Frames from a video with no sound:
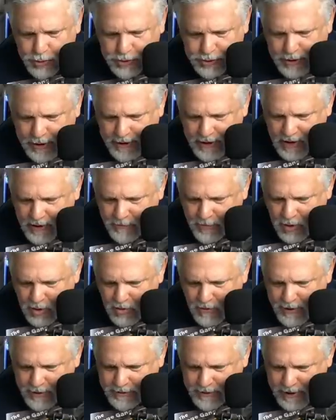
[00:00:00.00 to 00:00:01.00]
was setting up all
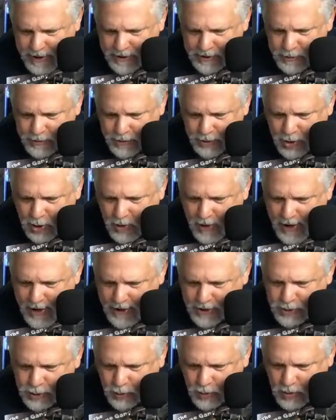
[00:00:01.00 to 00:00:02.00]
my tanks with no
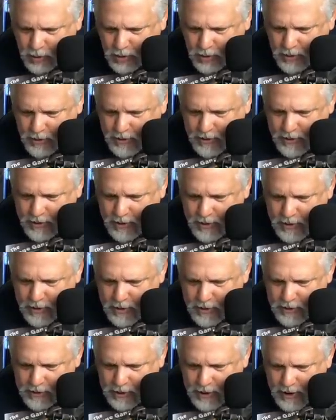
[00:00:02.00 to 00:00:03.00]
actual
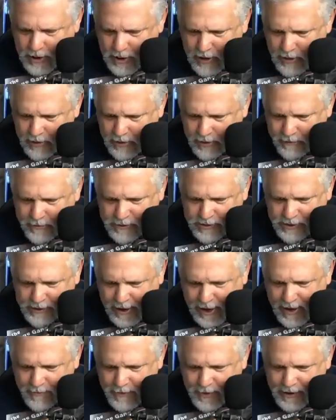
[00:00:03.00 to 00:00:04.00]

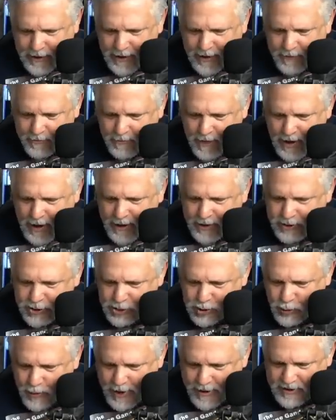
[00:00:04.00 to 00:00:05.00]
scaping in mind,
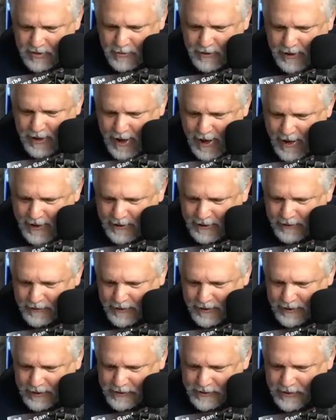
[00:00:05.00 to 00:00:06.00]
just randomly adding
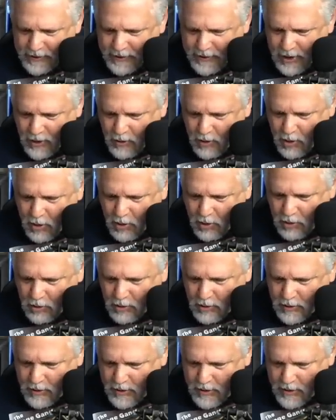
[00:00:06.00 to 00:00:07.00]
things, and now
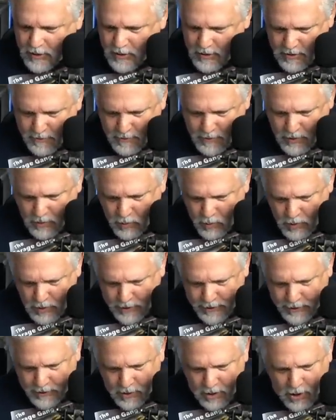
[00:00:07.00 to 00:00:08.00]
all but
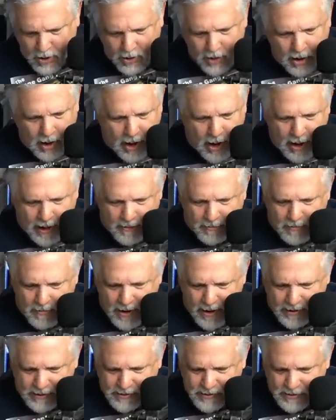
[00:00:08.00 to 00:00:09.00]
one are a hot
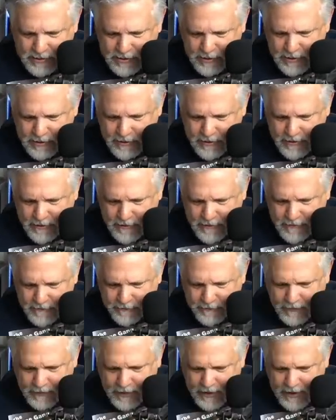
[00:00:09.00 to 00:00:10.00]
mess.
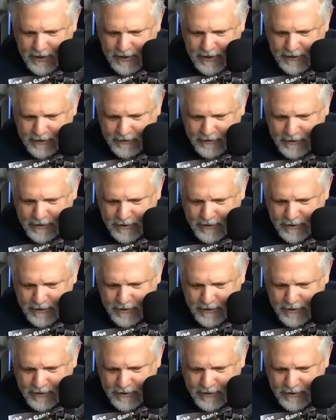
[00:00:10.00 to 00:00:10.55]
And